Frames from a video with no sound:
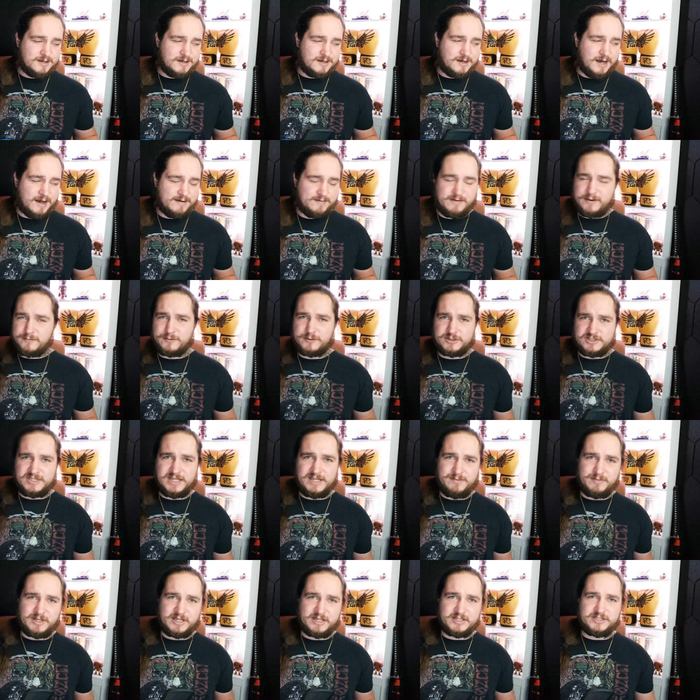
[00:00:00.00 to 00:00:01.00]
I've ever
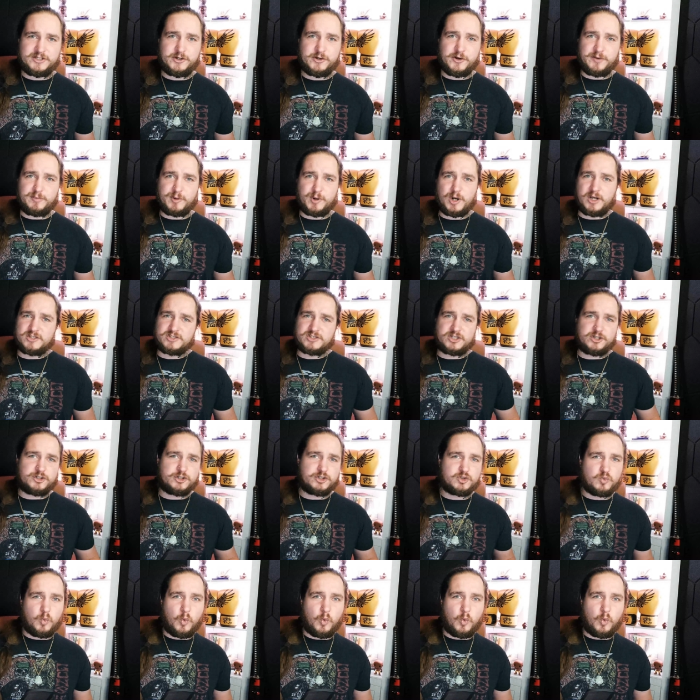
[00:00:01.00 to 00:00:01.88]
seen because Yuri Prochazka just